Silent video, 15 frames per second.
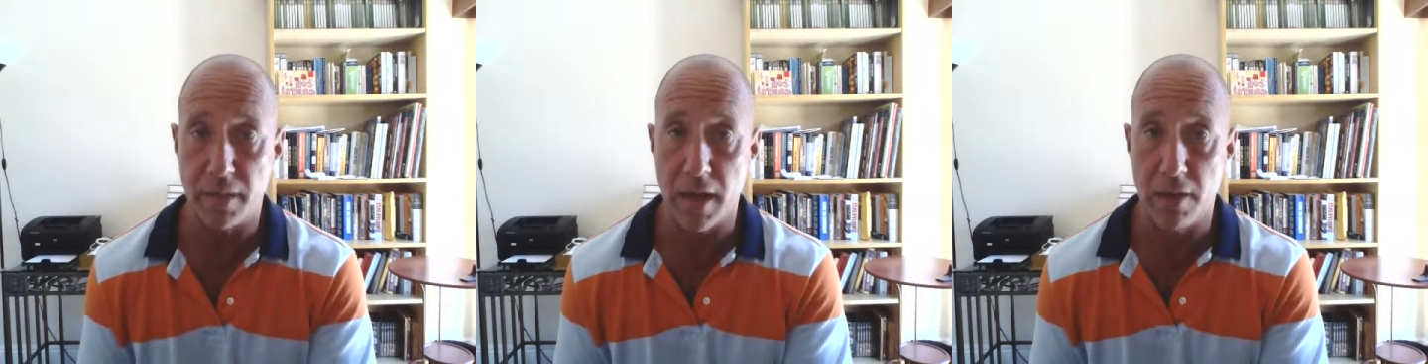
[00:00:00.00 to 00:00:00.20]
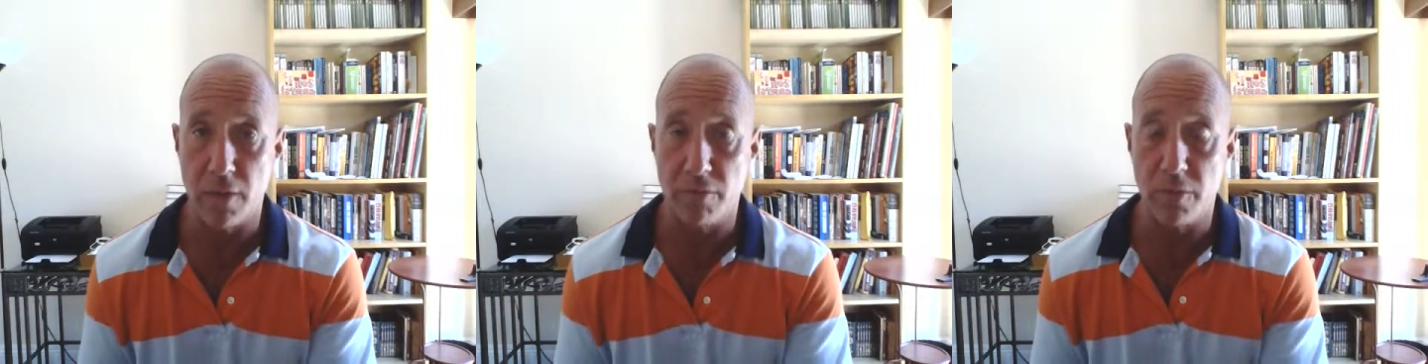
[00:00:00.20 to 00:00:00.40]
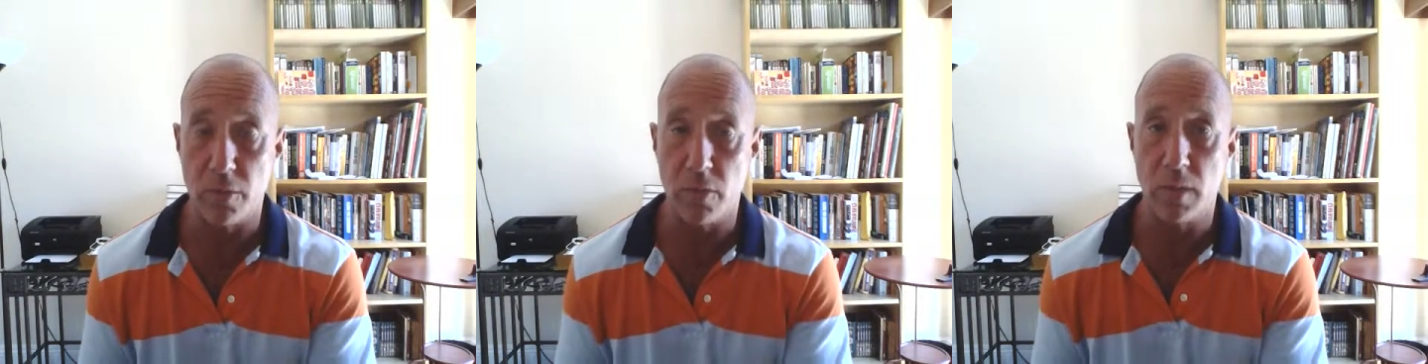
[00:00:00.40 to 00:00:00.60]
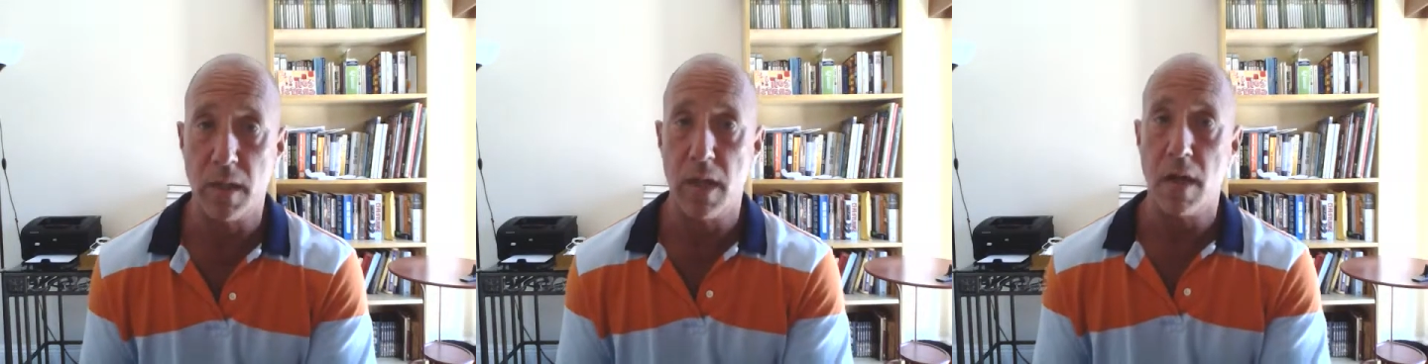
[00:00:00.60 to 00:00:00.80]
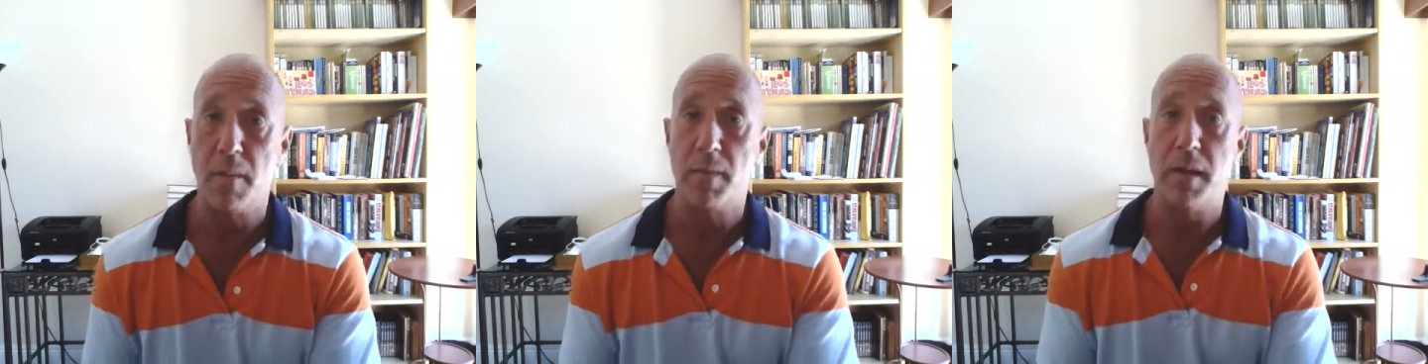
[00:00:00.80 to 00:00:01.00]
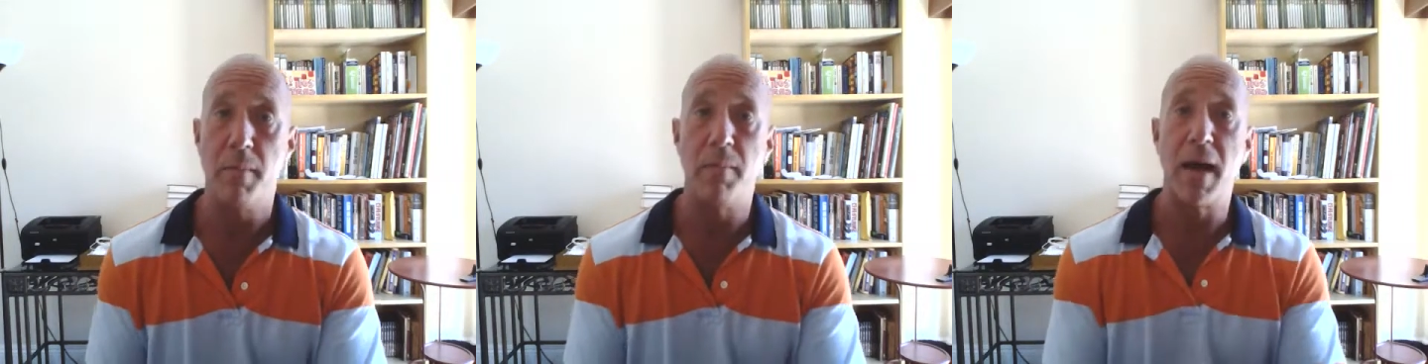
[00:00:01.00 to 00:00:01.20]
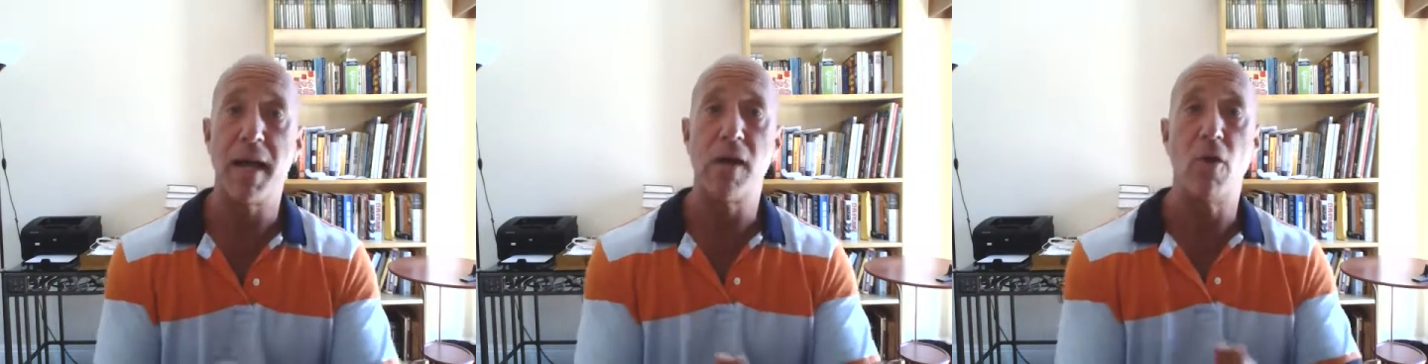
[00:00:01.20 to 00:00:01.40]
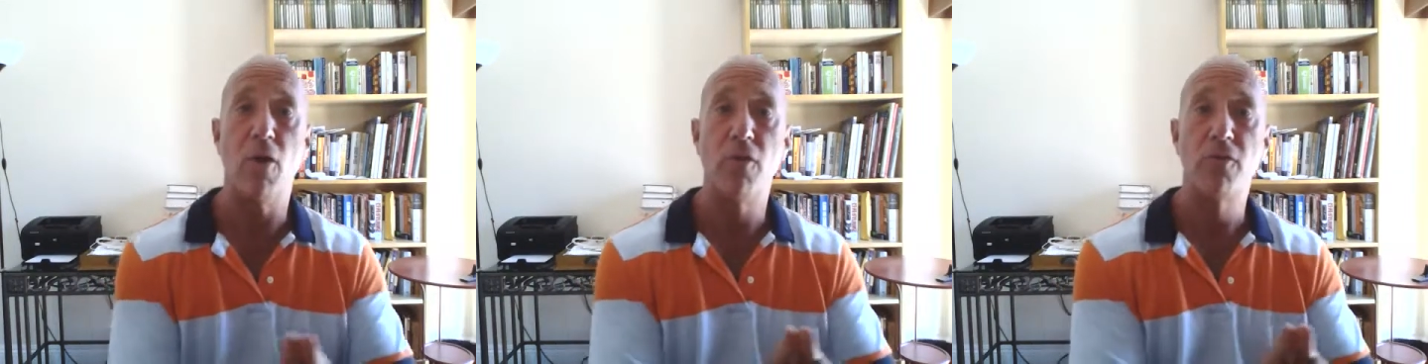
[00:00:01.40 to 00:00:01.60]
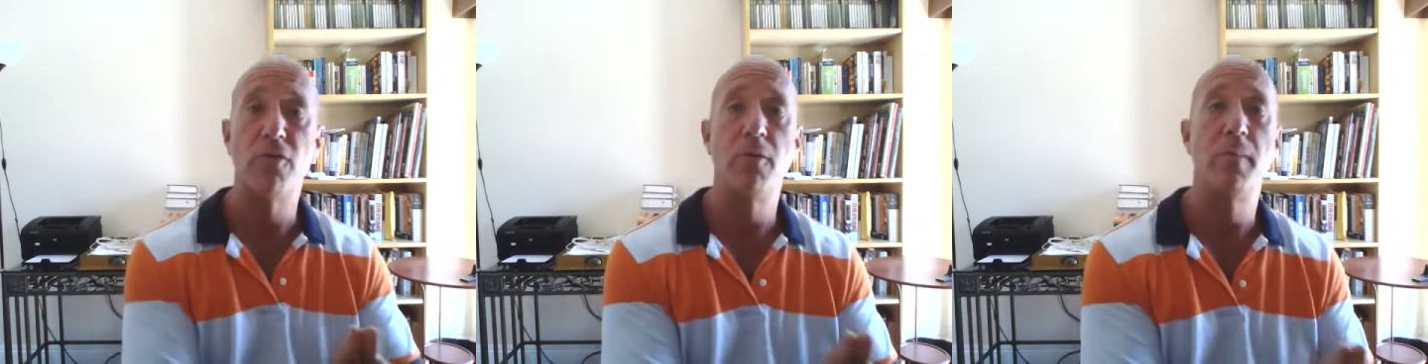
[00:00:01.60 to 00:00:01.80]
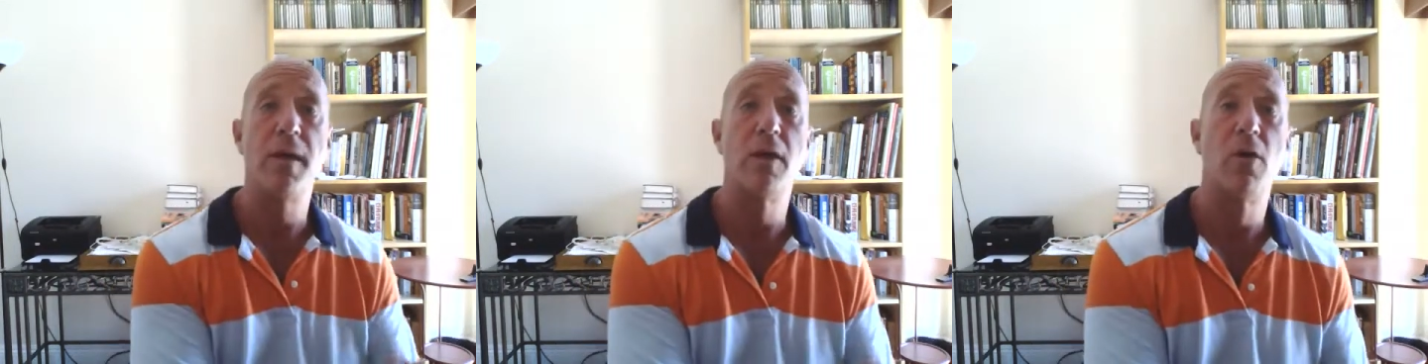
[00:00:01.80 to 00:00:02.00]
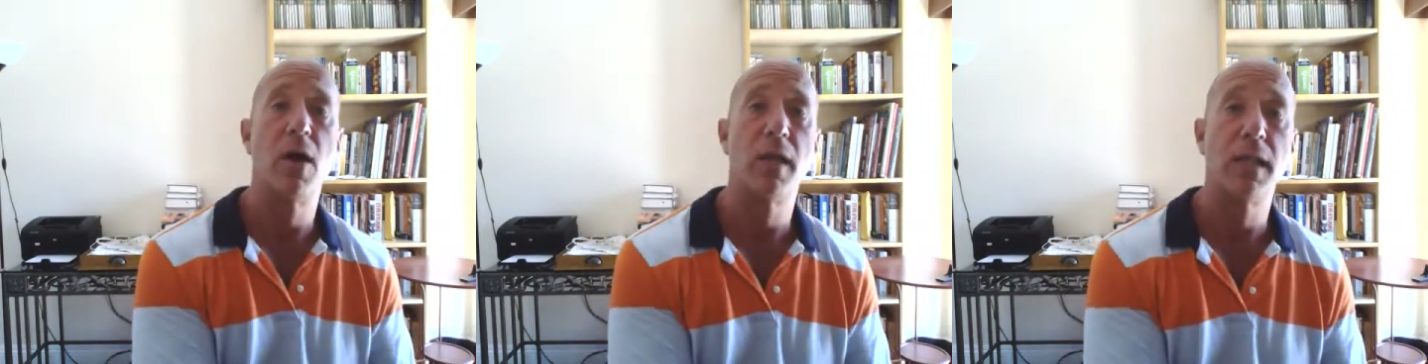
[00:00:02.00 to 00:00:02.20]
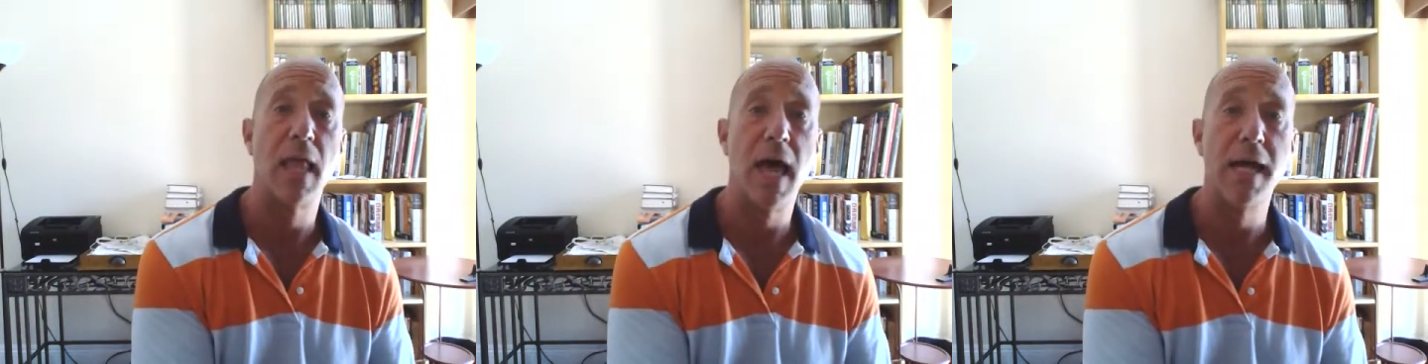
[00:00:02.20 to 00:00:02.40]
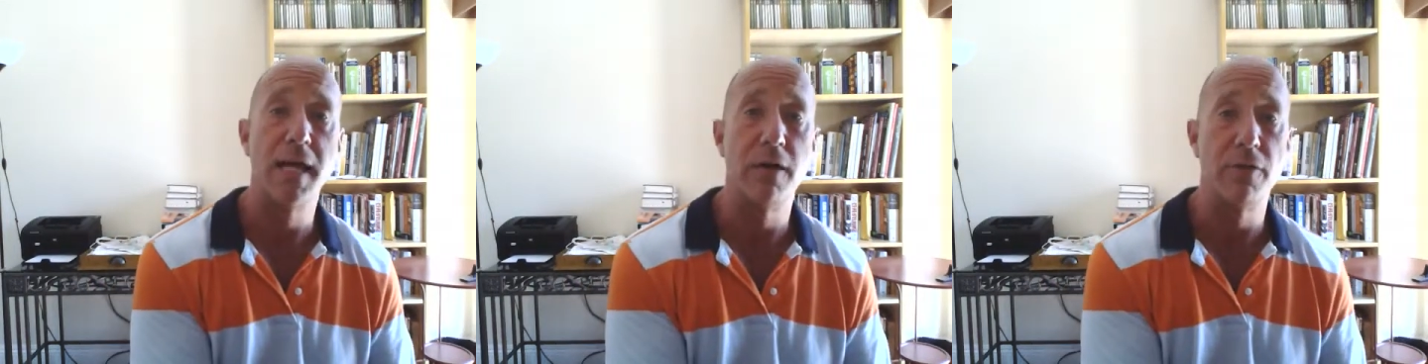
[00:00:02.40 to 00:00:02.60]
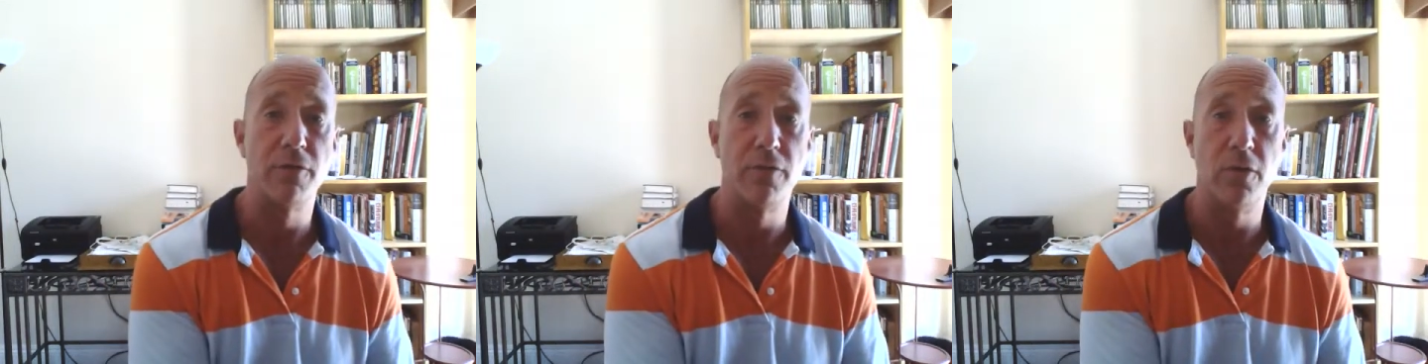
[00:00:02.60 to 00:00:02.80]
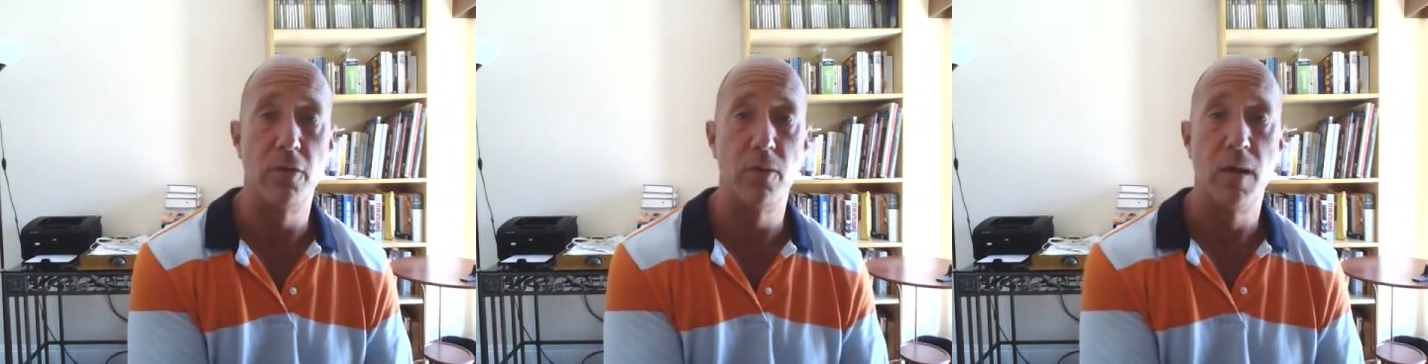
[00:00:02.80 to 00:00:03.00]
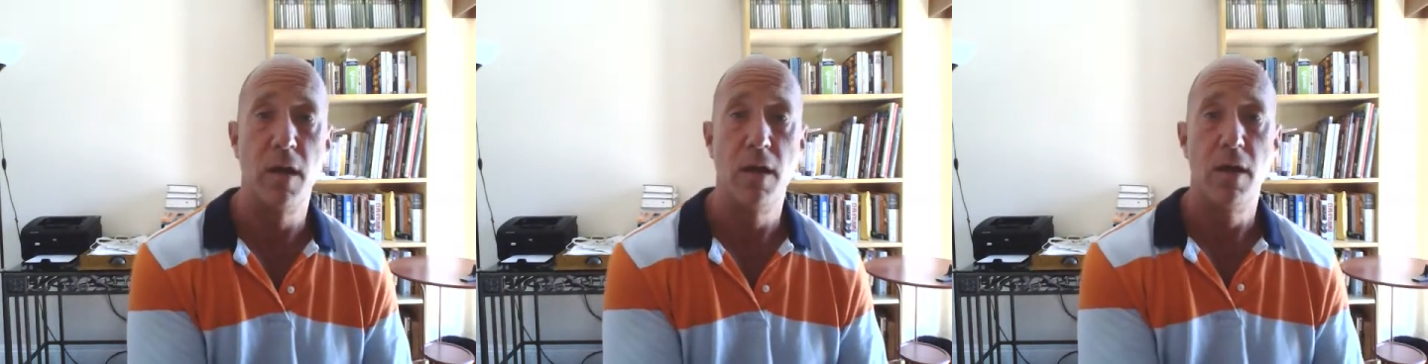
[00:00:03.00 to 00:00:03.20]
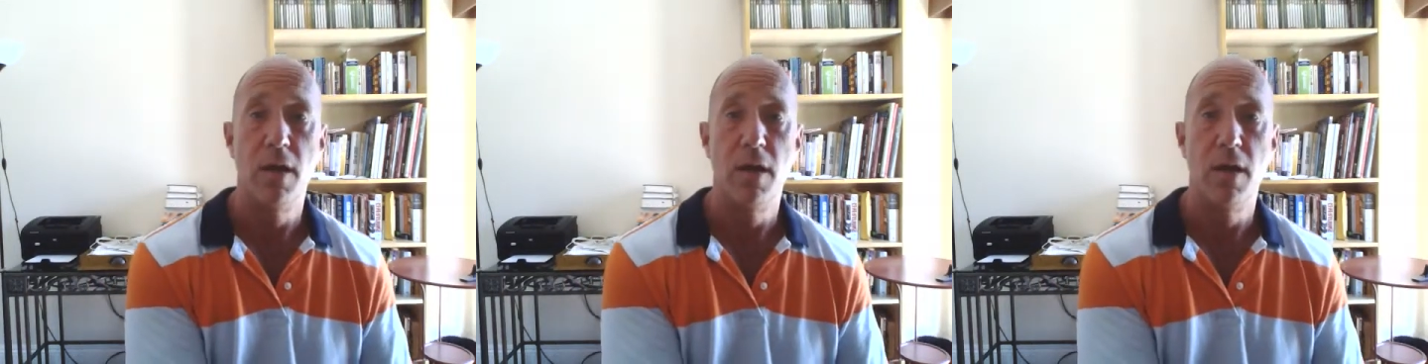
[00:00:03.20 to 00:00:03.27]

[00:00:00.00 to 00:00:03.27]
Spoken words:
interview, but it might also be an online interview,